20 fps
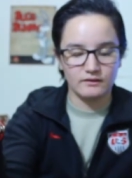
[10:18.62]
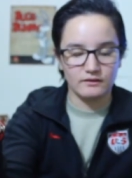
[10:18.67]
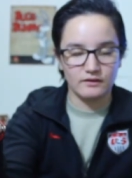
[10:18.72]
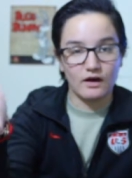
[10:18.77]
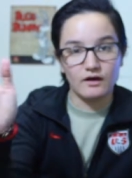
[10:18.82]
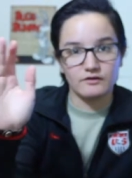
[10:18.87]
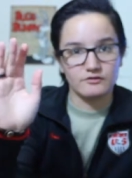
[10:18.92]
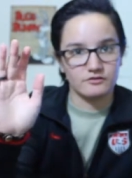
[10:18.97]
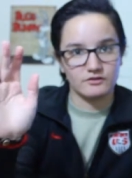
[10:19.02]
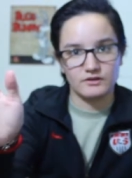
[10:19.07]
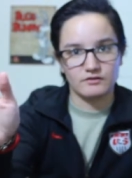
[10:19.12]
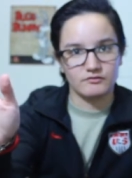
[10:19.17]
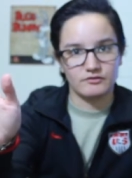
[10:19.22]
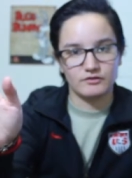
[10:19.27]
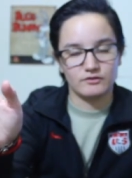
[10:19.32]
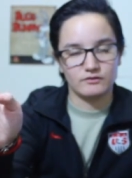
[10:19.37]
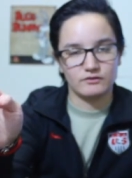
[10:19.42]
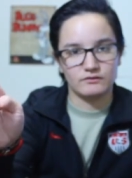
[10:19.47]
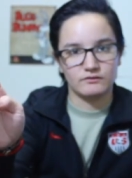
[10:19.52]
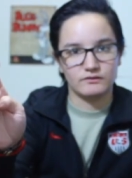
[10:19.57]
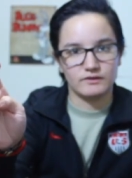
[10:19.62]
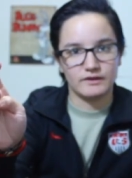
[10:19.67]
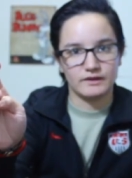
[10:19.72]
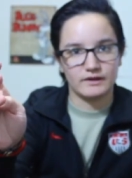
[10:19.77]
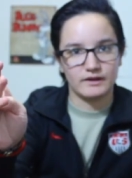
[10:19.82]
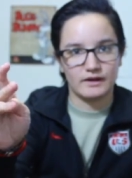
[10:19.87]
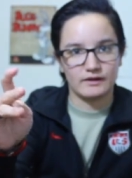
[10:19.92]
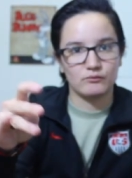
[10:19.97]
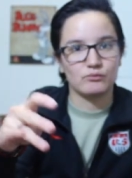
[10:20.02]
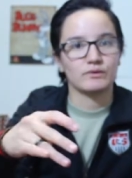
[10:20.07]
Honestly, never knew.
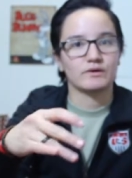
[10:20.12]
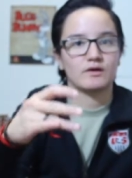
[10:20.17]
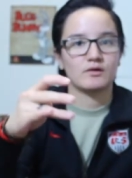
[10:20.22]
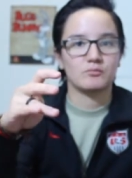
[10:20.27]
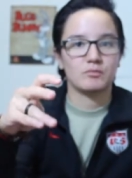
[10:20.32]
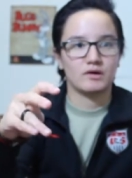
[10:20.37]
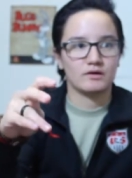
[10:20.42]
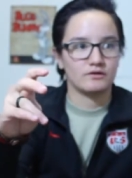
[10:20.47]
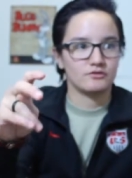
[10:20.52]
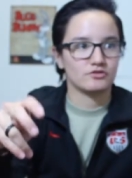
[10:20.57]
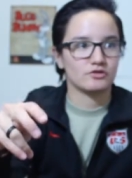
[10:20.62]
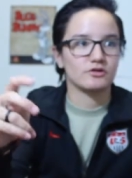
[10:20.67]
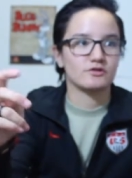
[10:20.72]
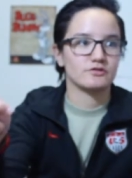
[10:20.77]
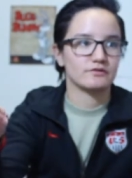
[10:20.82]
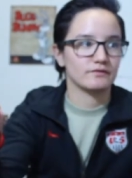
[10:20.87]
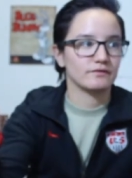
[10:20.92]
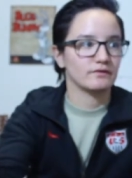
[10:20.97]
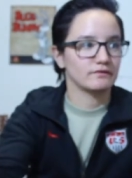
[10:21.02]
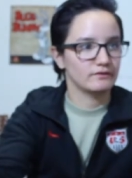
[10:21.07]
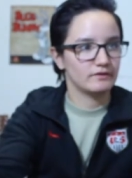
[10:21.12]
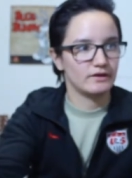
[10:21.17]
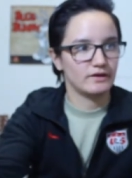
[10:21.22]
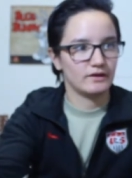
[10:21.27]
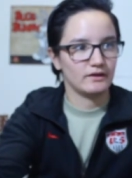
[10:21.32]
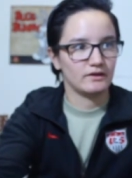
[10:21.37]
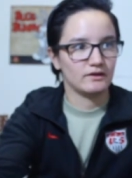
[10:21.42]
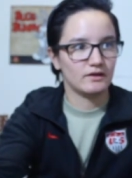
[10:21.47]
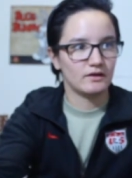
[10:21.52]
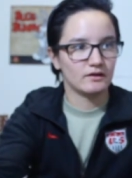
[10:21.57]
Like I went out and bought a charger the other
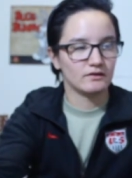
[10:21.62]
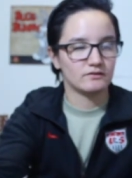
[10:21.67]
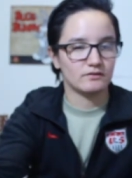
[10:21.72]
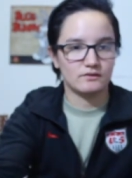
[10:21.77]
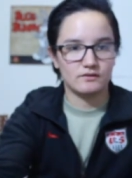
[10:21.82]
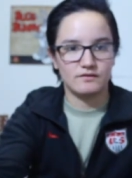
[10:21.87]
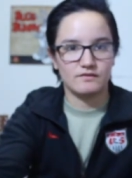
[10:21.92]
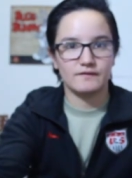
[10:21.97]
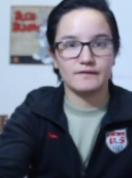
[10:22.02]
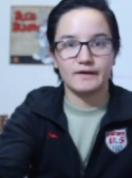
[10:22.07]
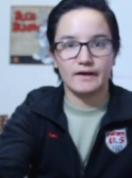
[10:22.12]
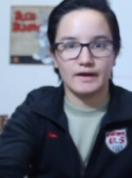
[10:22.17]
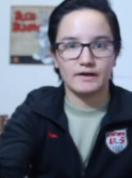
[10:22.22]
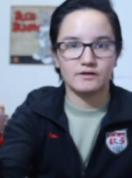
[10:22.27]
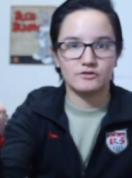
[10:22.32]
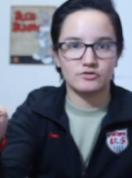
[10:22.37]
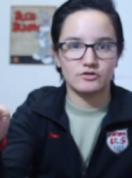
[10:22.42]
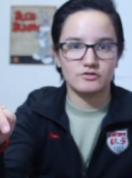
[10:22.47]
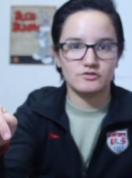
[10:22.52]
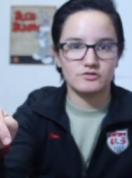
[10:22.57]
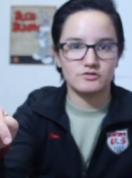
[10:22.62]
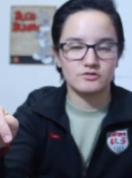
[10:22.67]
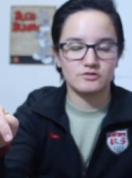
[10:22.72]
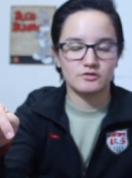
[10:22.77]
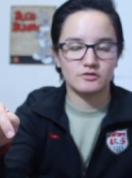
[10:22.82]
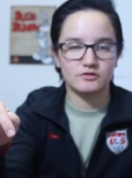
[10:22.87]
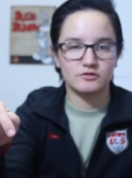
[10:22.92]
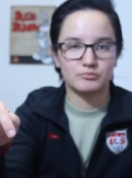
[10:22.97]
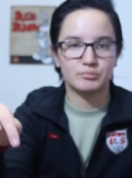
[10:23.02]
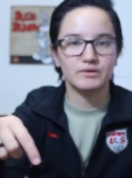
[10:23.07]
day because I didn't think I had a charger,
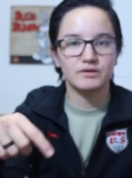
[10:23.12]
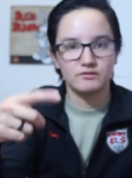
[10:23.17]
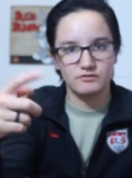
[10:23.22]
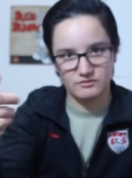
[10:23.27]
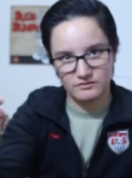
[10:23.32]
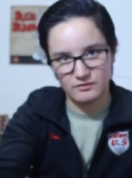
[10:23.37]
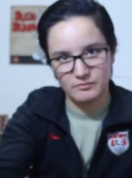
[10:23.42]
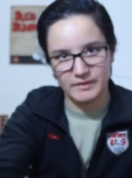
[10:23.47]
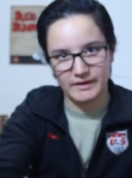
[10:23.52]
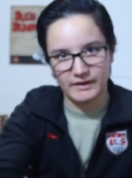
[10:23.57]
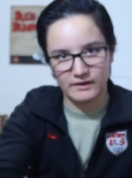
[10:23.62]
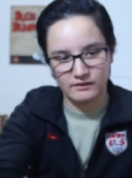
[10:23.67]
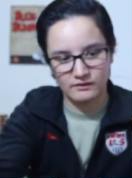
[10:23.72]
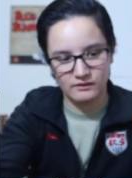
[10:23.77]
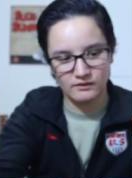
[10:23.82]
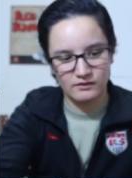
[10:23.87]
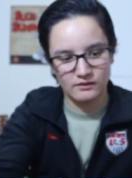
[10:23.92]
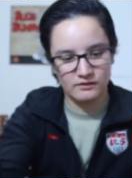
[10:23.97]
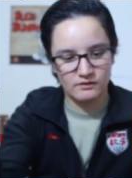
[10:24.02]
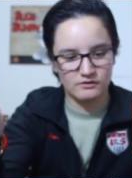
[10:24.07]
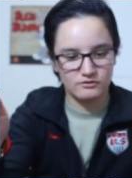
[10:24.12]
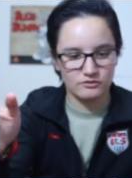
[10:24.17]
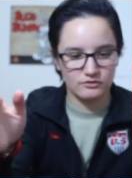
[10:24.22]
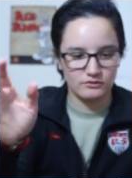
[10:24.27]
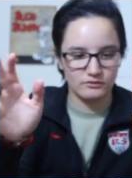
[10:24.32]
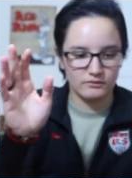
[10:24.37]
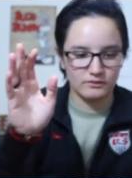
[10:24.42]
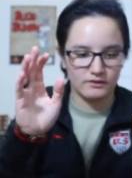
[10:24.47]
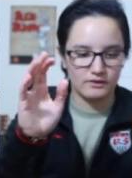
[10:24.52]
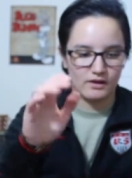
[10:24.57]
but it was in the bag.
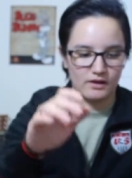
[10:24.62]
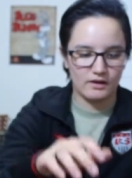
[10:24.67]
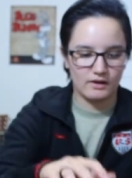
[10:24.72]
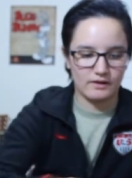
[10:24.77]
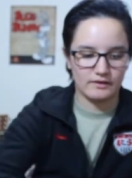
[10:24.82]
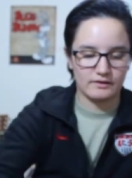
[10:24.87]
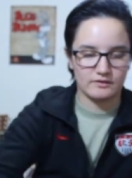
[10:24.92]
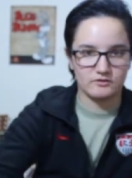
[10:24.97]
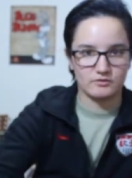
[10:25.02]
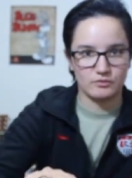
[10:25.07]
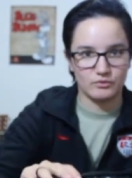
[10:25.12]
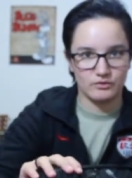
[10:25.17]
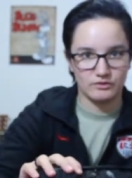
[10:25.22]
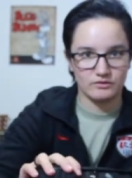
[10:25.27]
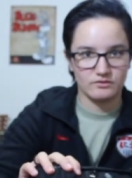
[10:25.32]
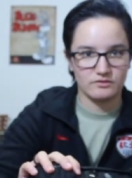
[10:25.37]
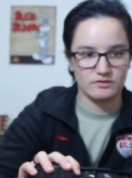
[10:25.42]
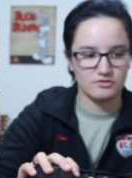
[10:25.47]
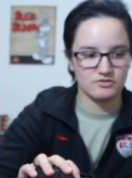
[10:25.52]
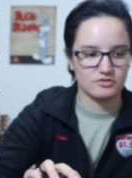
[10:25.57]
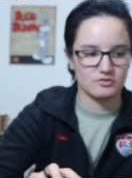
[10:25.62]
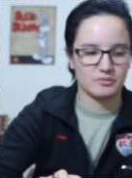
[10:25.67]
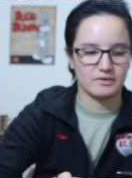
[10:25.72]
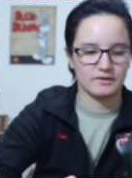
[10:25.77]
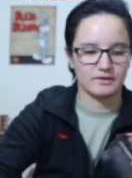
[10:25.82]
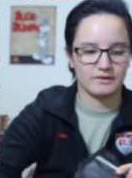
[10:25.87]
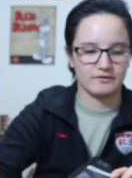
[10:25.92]
So I got some organization in my